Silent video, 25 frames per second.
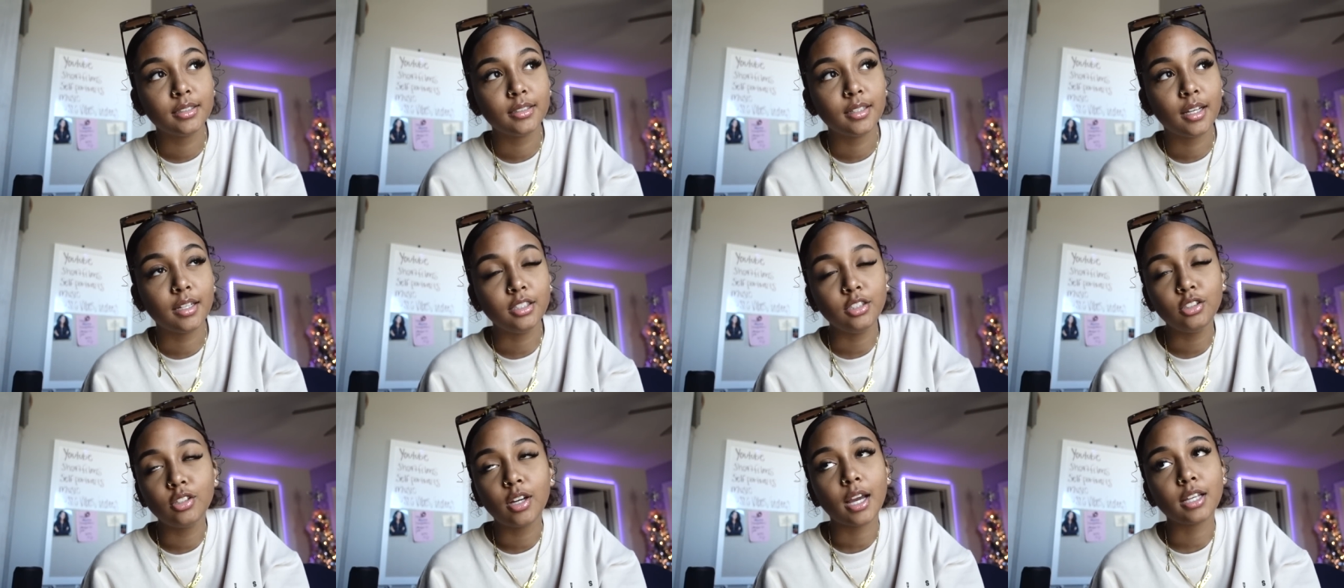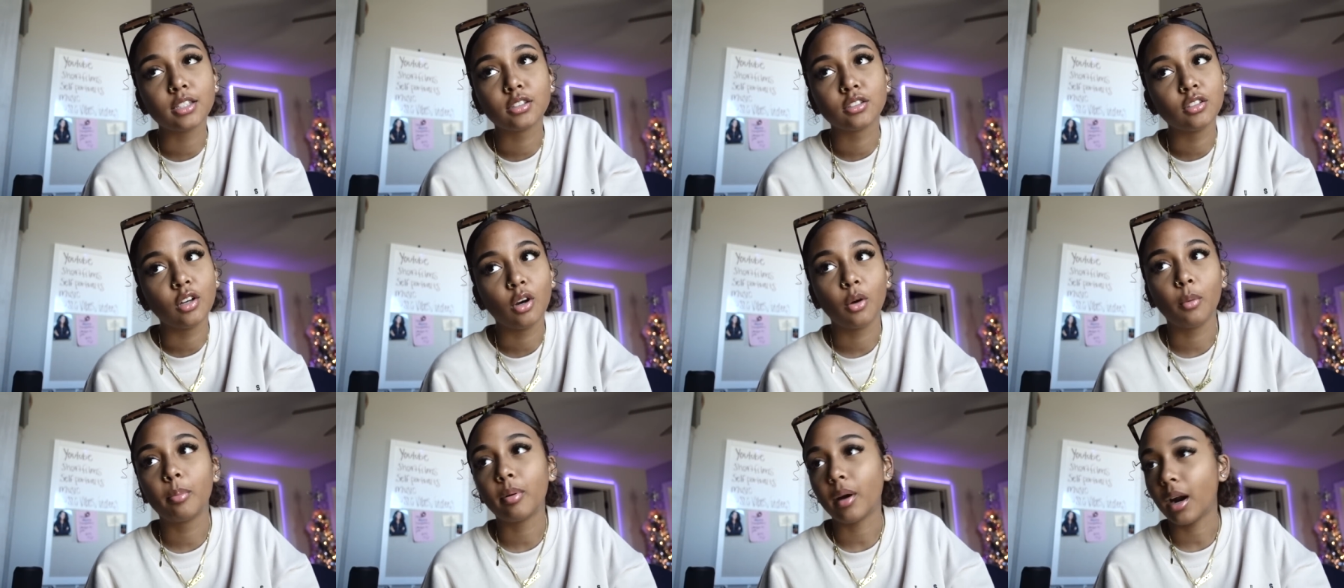And you guys
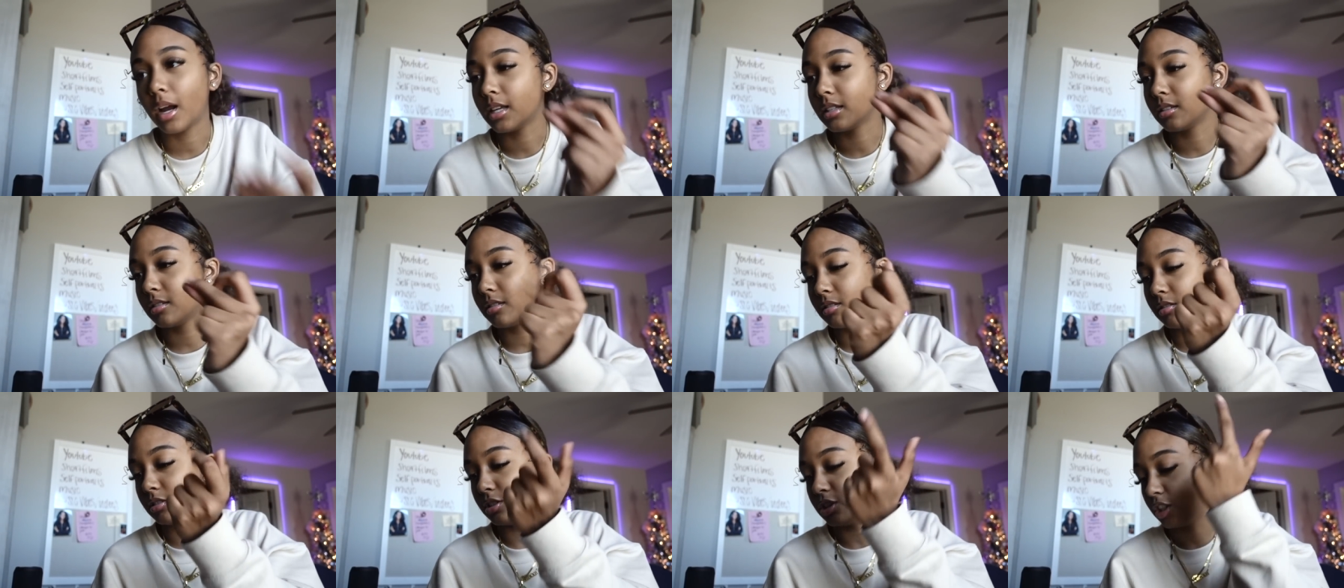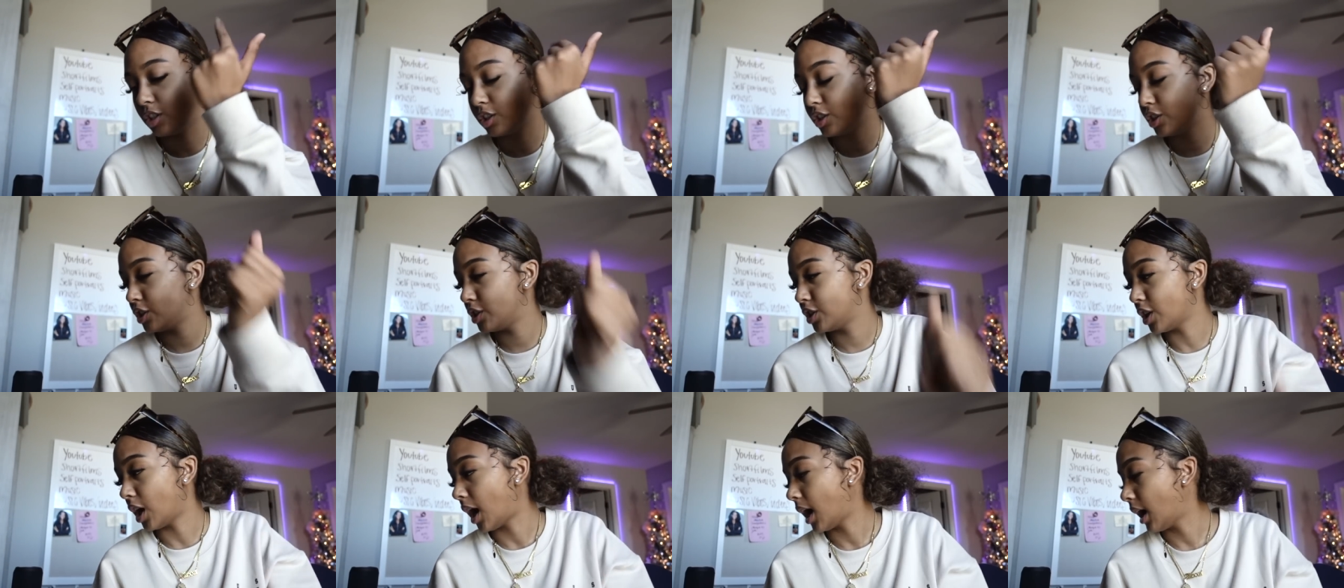know price just
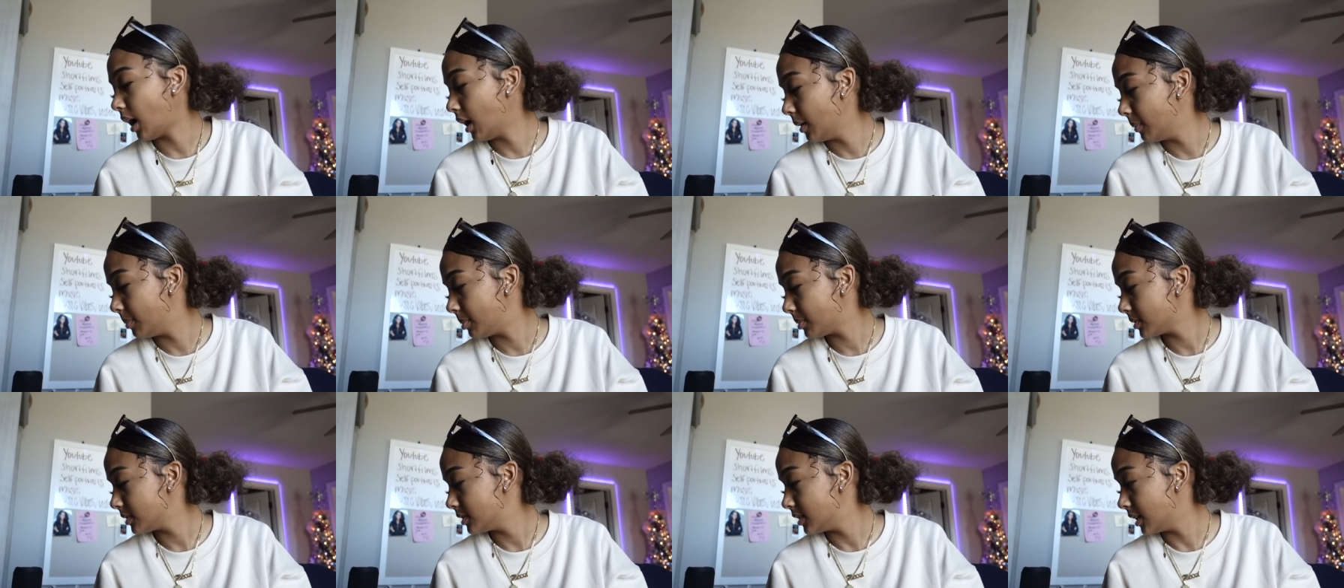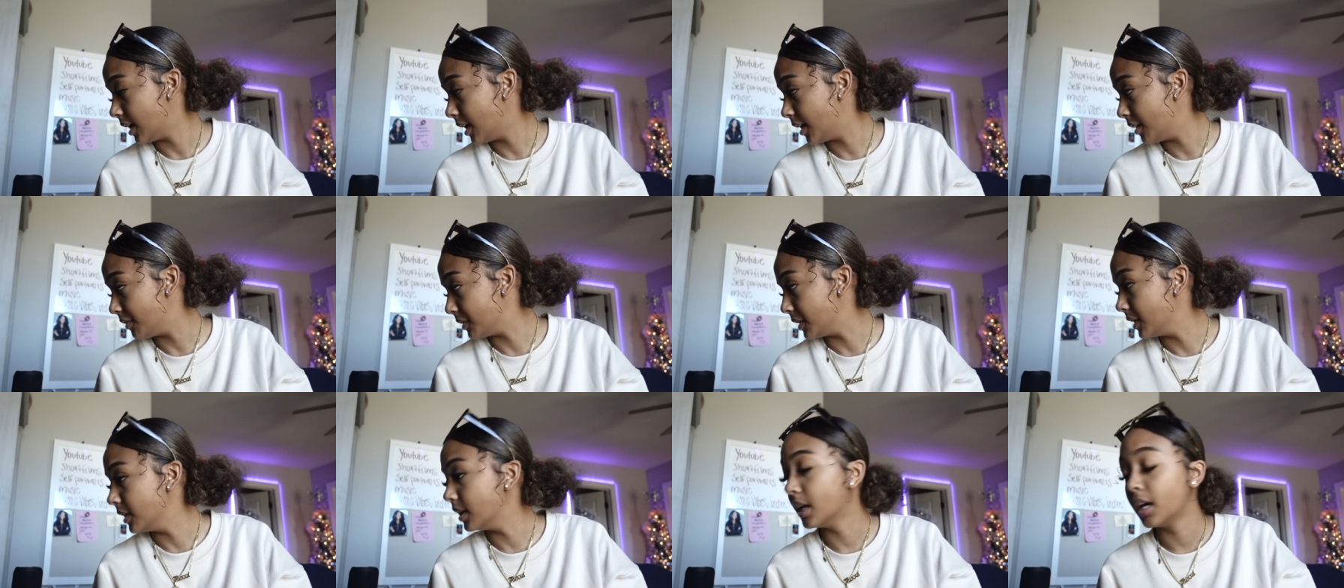shot up to
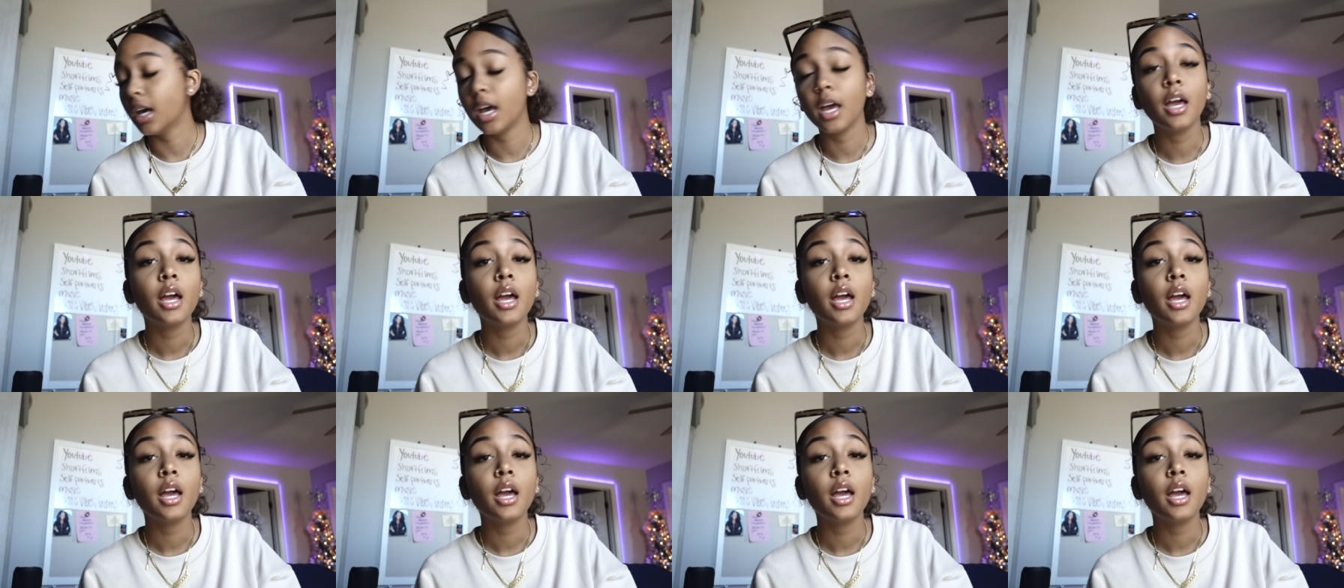heaven.